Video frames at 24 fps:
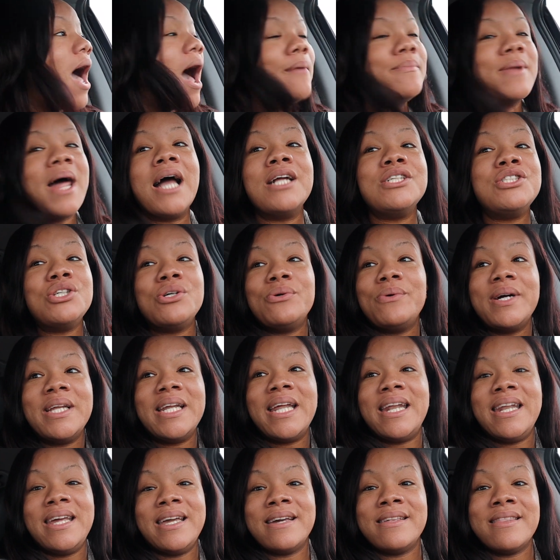I'm not doing
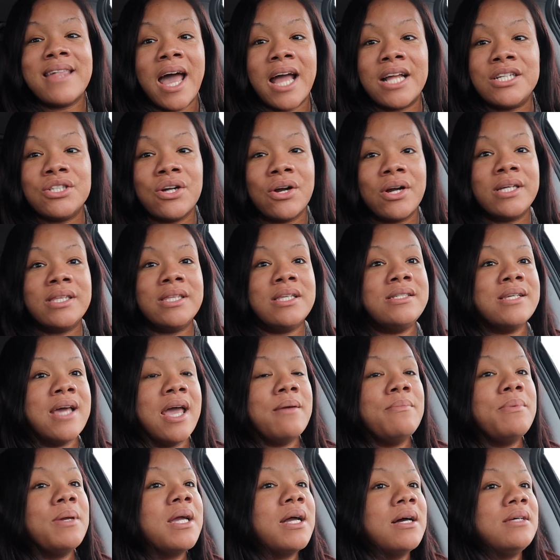any of that during the
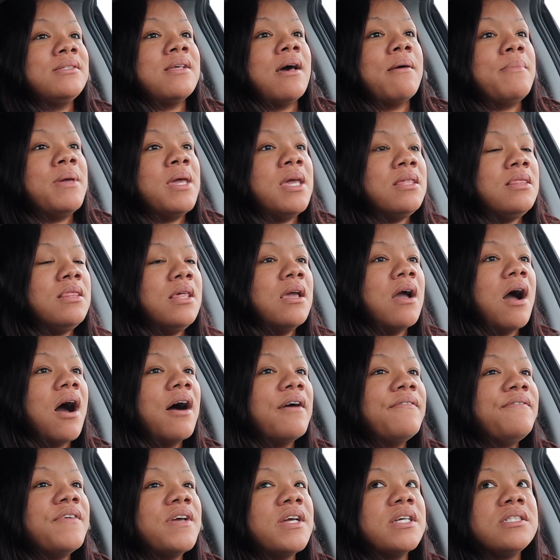day because I'm in the
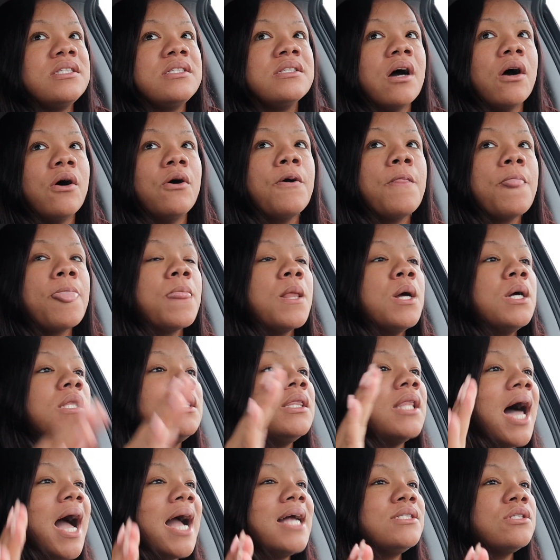office. So
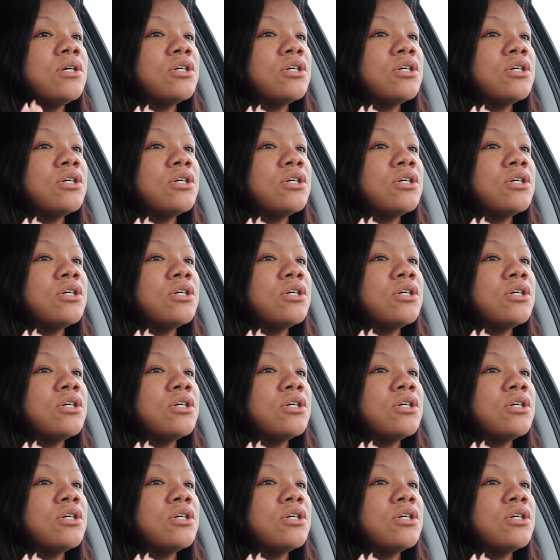lines